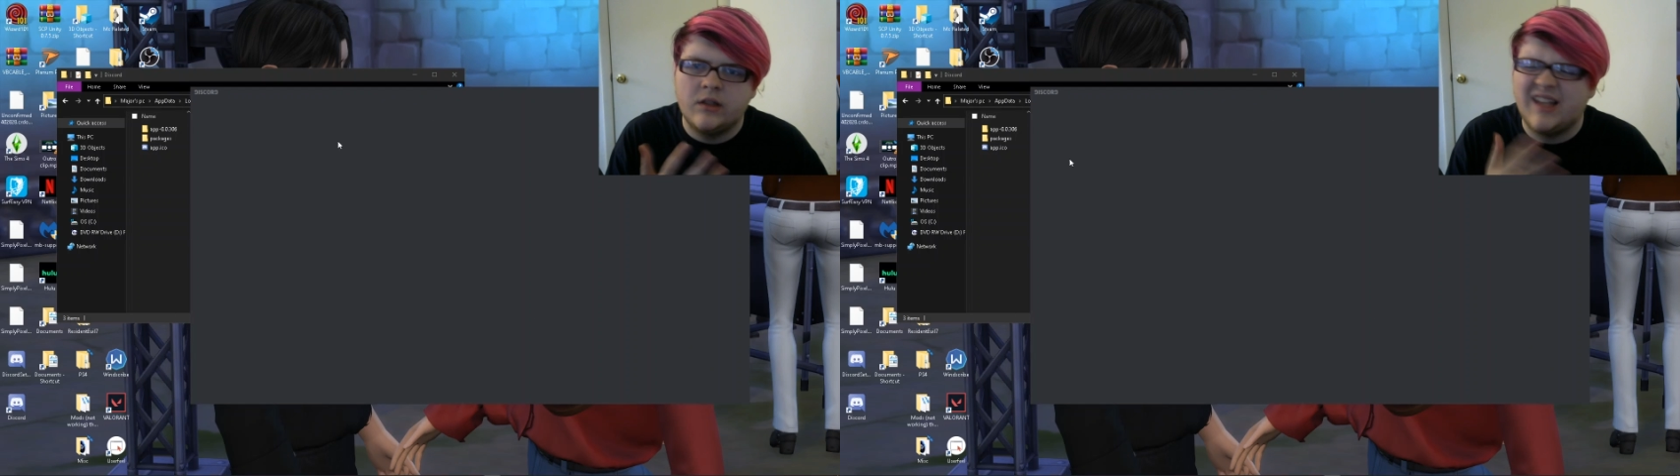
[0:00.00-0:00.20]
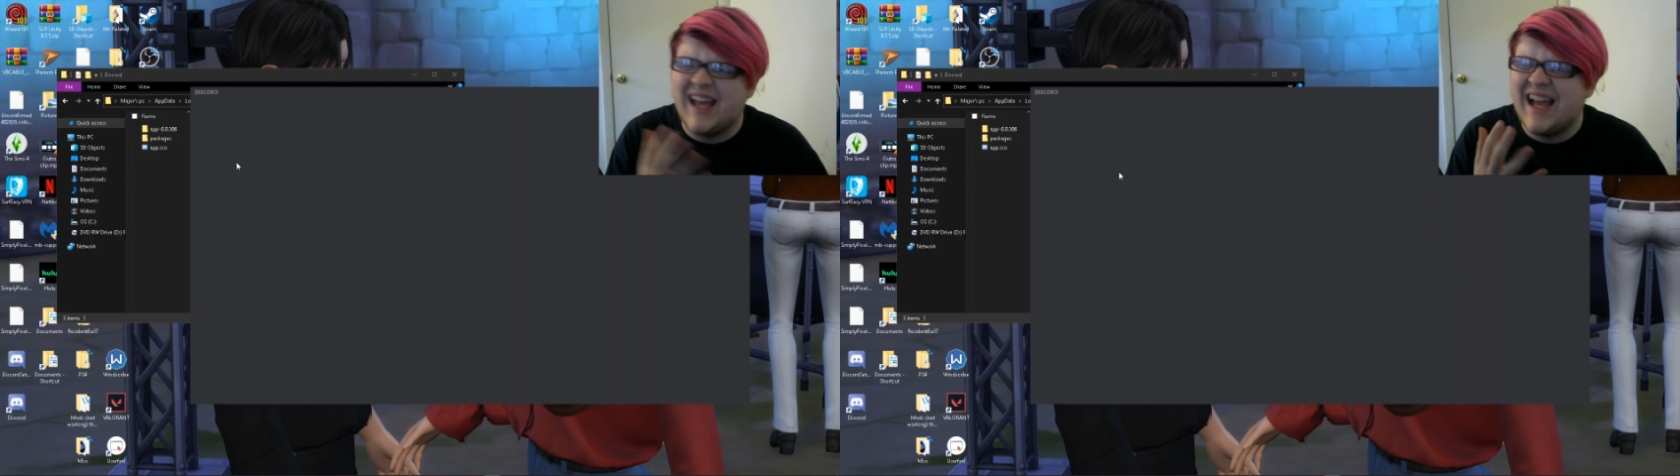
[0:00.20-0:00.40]

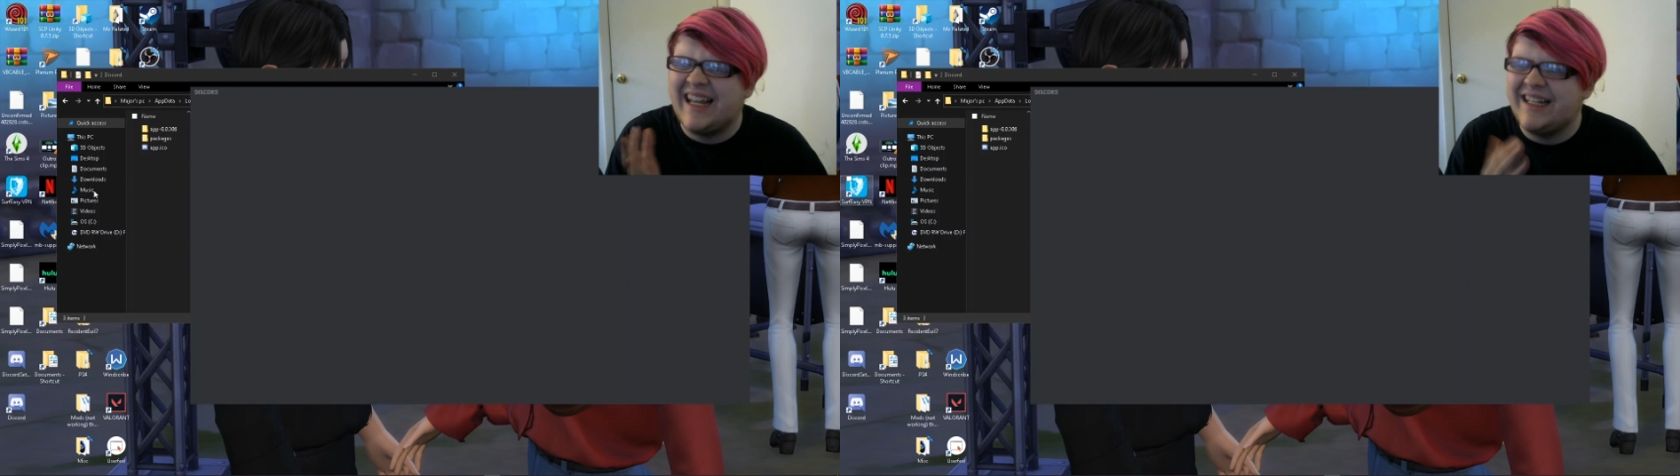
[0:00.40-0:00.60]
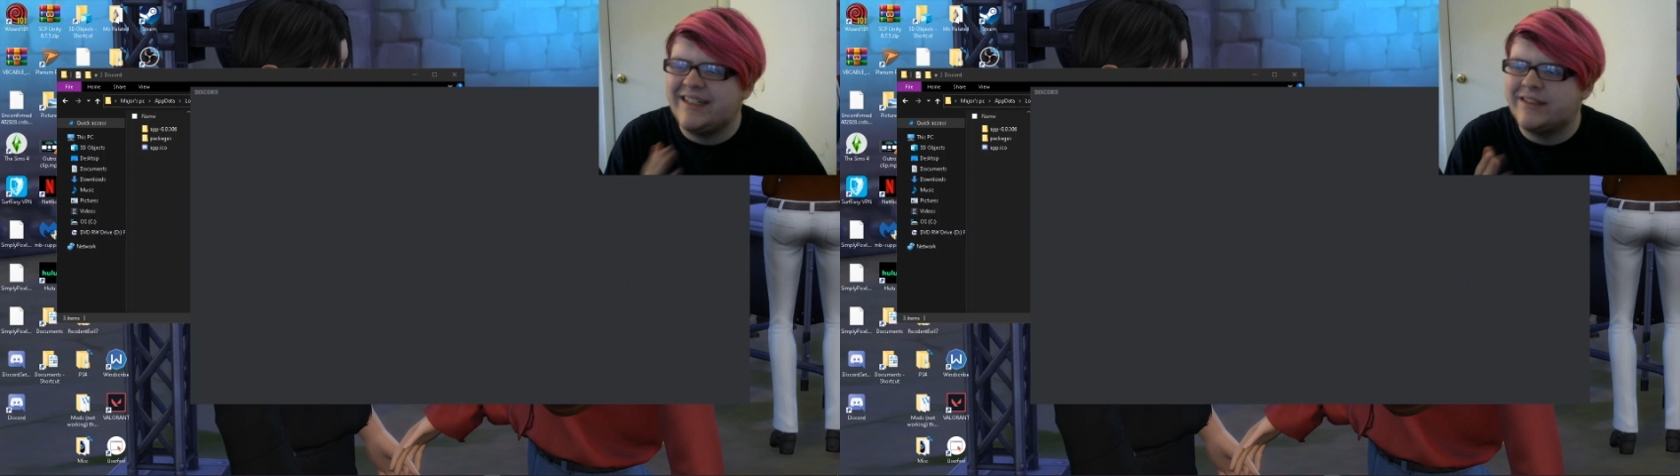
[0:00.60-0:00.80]

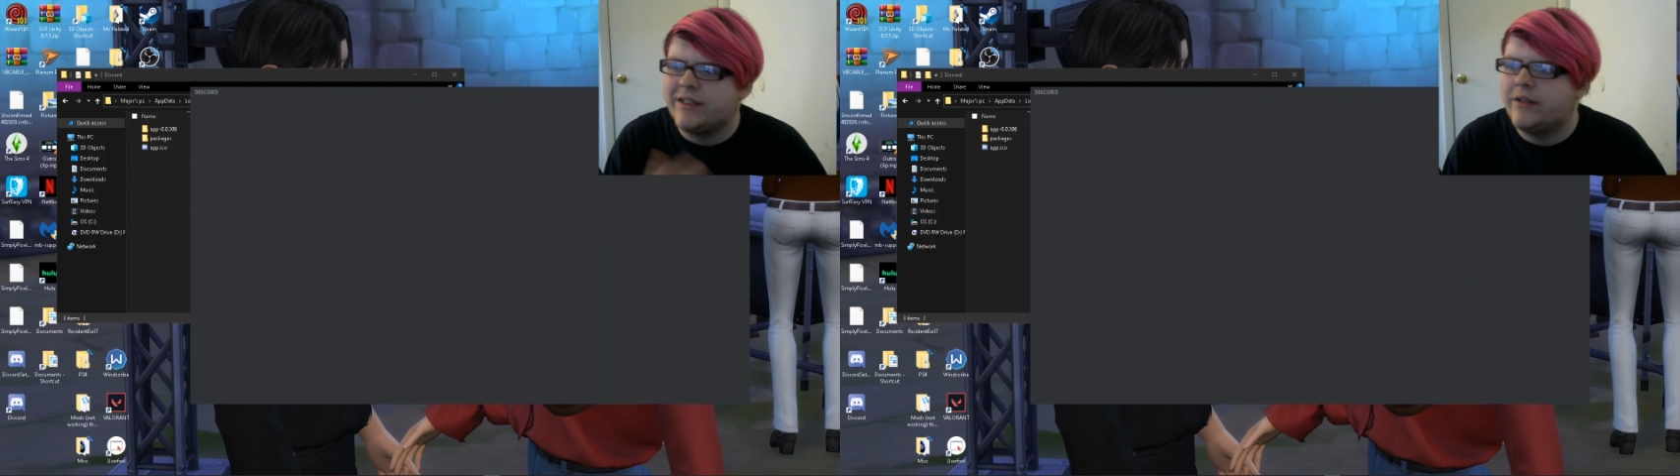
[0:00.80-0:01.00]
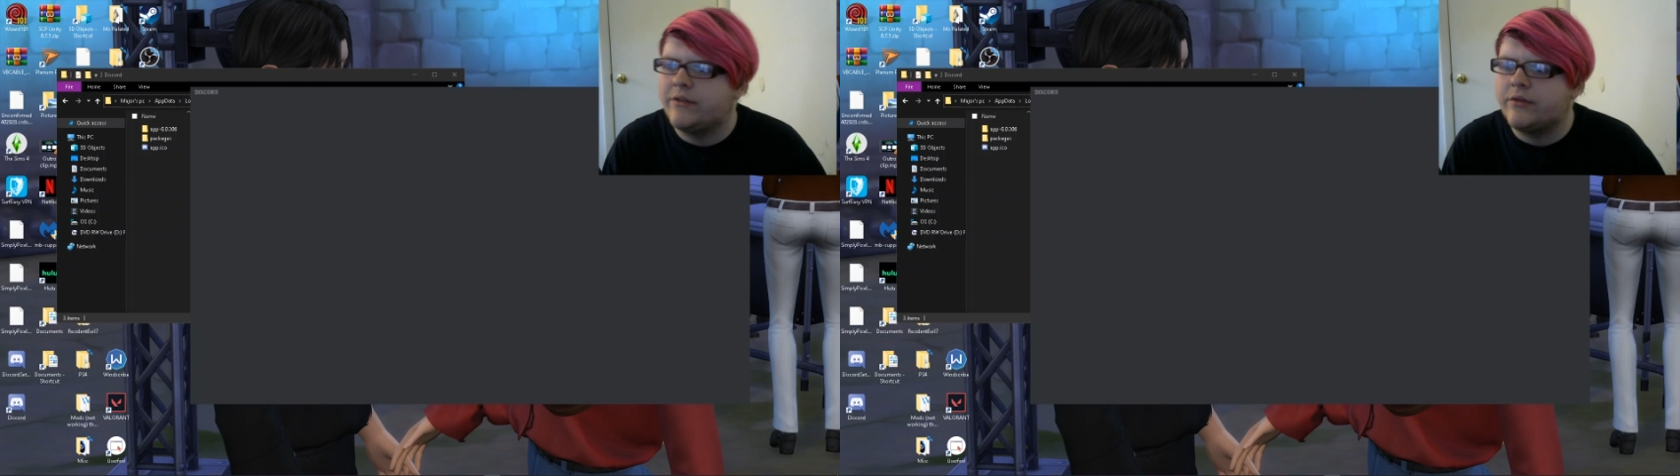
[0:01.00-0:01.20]
laggy
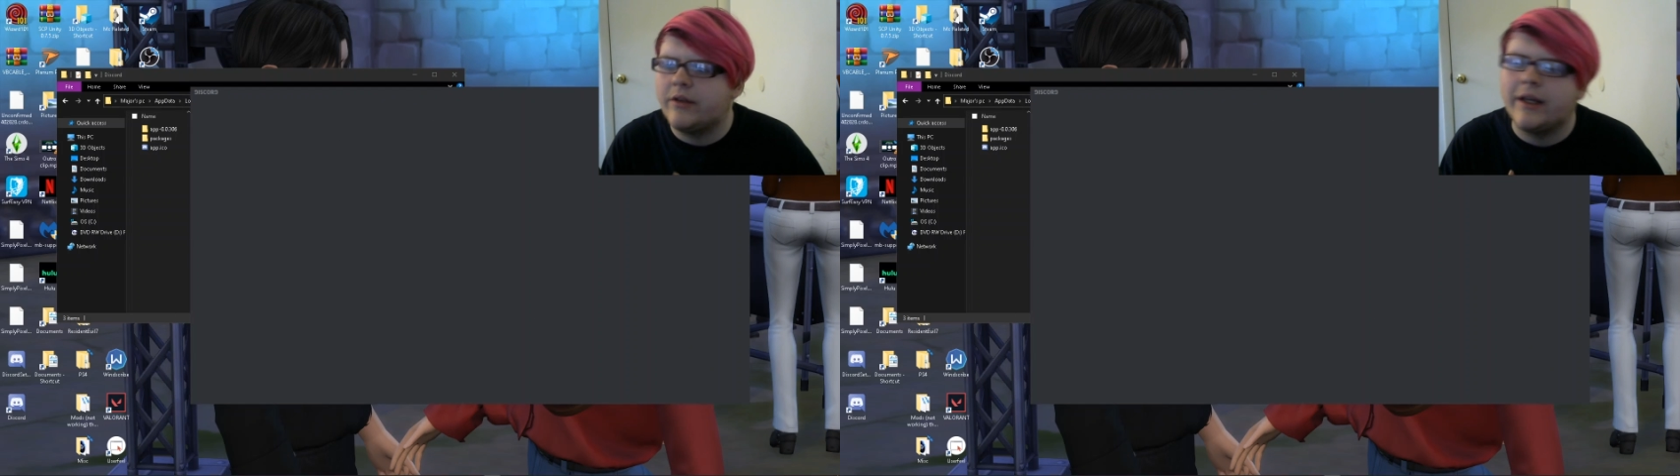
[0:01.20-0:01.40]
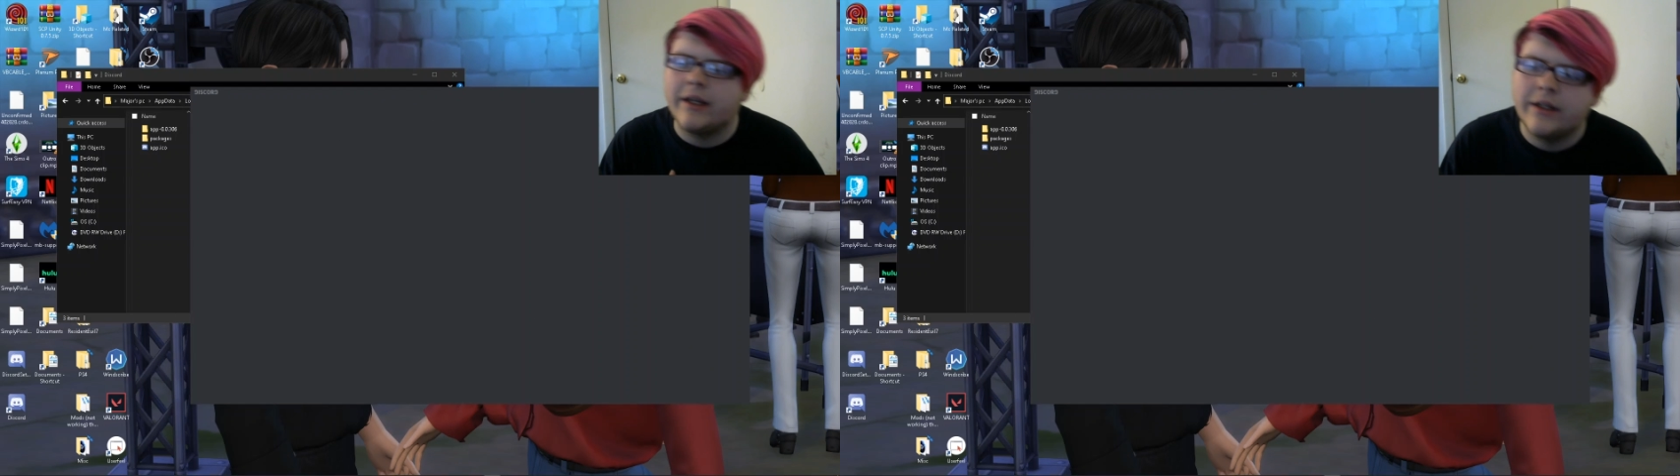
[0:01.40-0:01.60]
stuff,
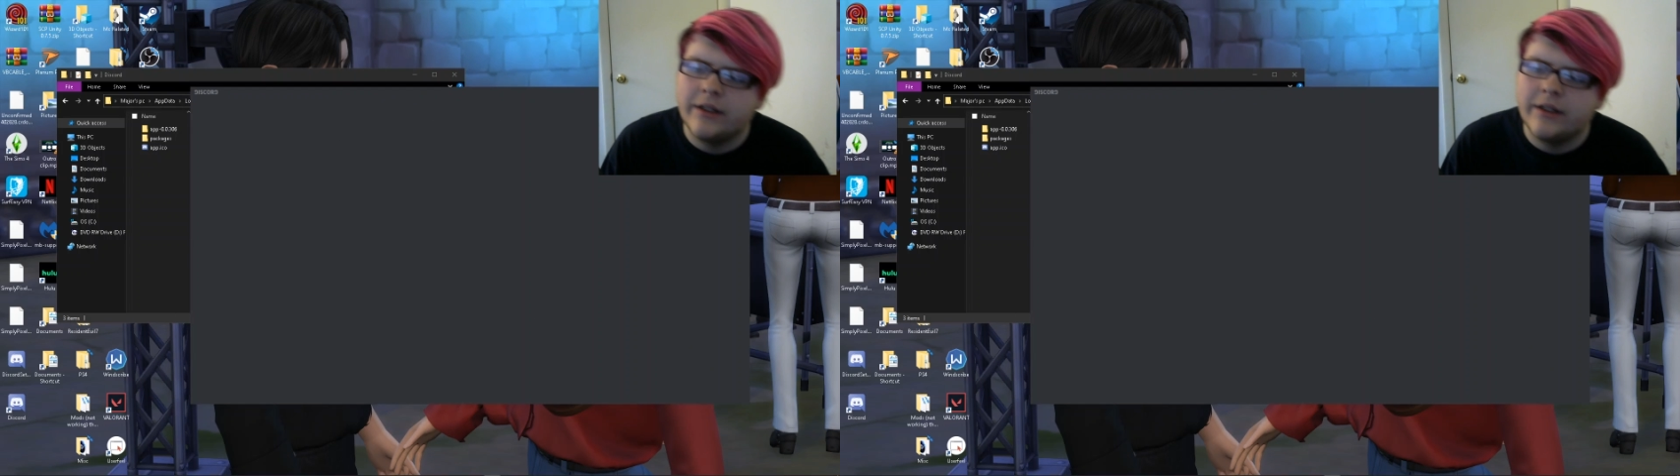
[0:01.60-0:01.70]
like...